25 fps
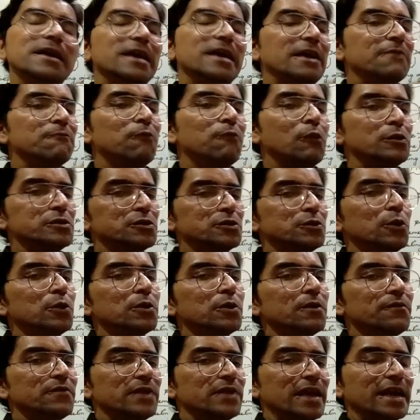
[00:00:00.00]
And what sort
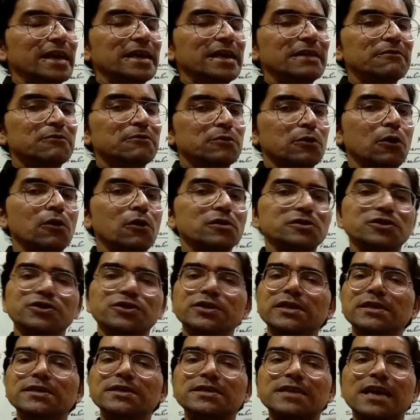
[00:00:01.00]
of negative thoughts
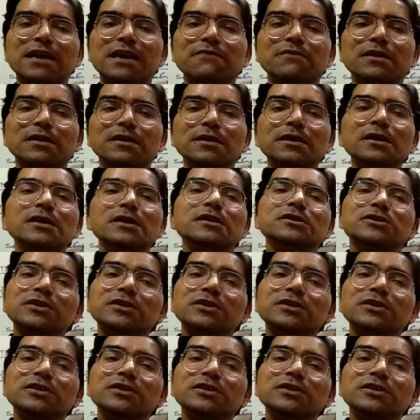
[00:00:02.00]
she is having?